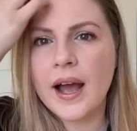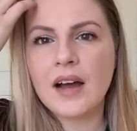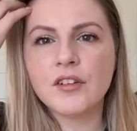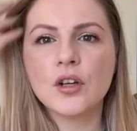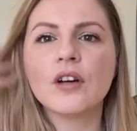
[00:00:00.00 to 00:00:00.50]

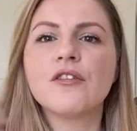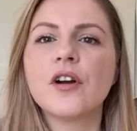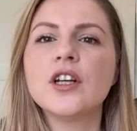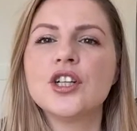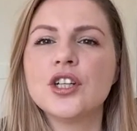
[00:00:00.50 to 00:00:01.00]
Have a look at
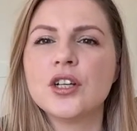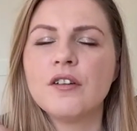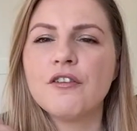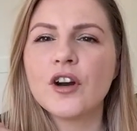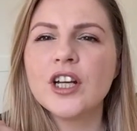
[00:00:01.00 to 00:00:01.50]
French,
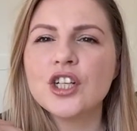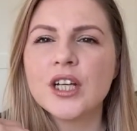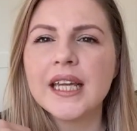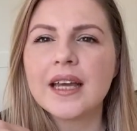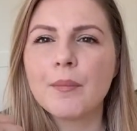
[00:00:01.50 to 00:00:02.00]
French
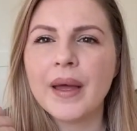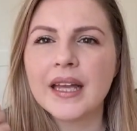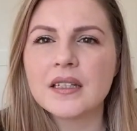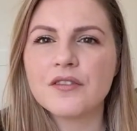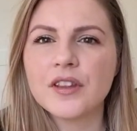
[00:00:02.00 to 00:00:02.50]
chic
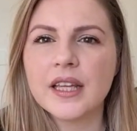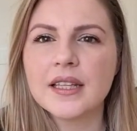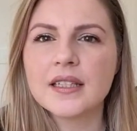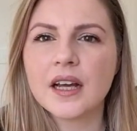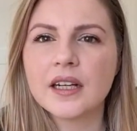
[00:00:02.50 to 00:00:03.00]
paint for the
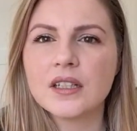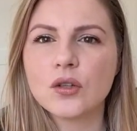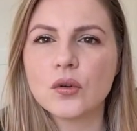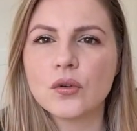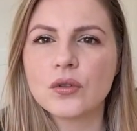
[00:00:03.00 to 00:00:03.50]
inside
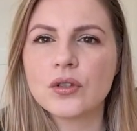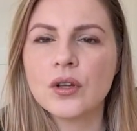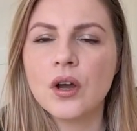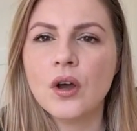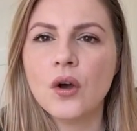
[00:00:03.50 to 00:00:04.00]
doors.
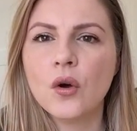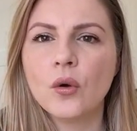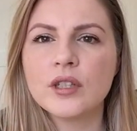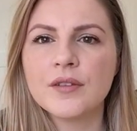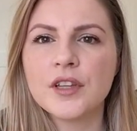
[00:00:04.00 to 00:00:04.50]

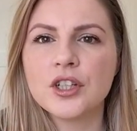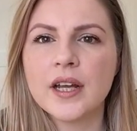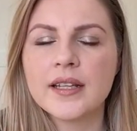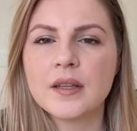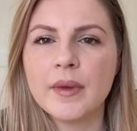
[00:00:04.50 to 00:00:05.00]
Also for the
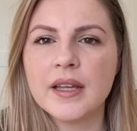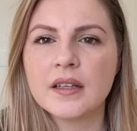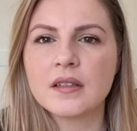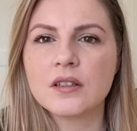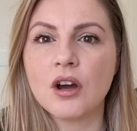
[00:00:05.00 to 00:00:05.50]
shed, it's
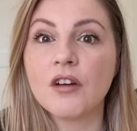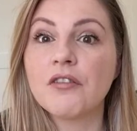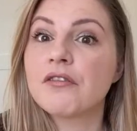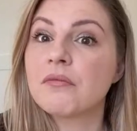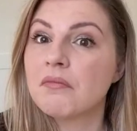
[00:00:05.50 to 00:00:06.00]
amazing
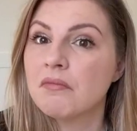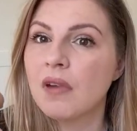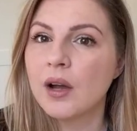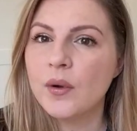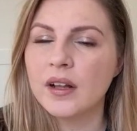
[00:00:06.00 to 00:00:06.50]
stuff.
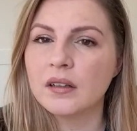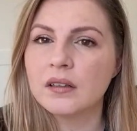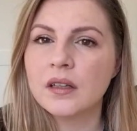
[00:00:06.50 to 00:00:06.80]
I will.